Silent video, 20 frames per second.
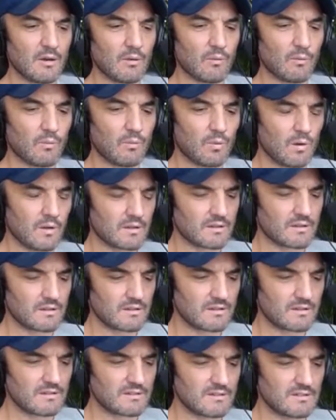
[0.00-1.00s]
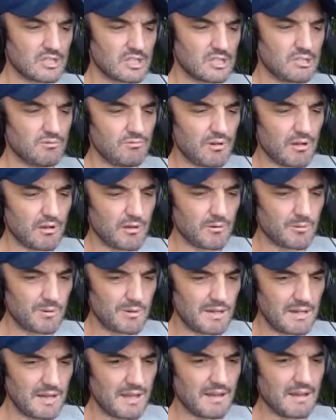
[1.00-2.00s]
What do you know
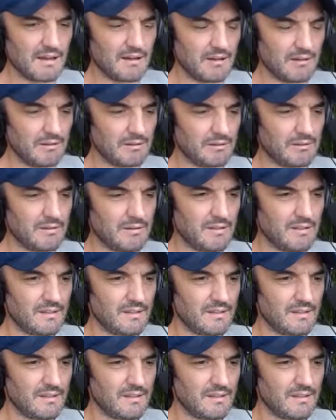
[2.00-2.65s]
now